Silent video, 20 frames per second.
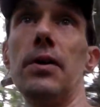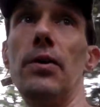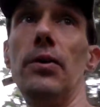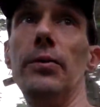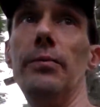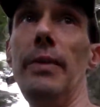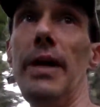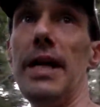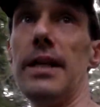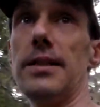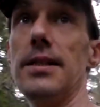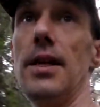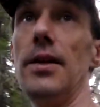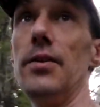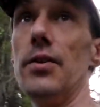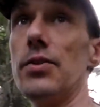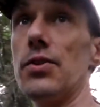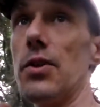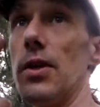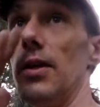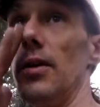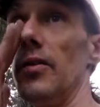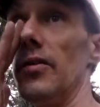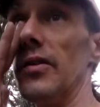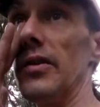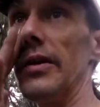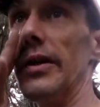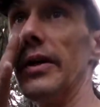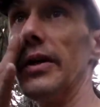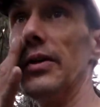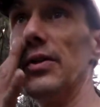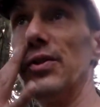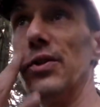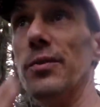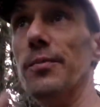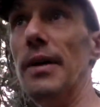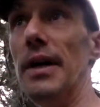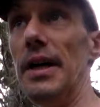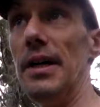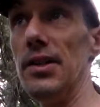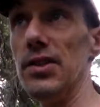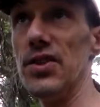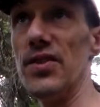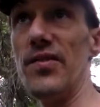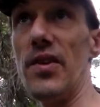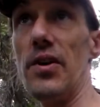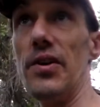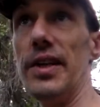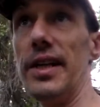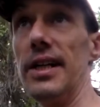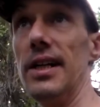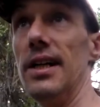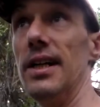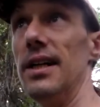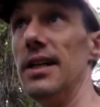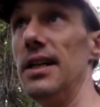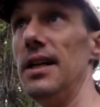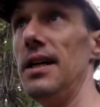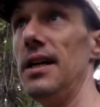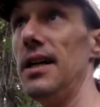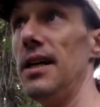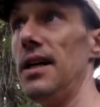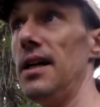Going back down the trail the 2 miles I've already gone.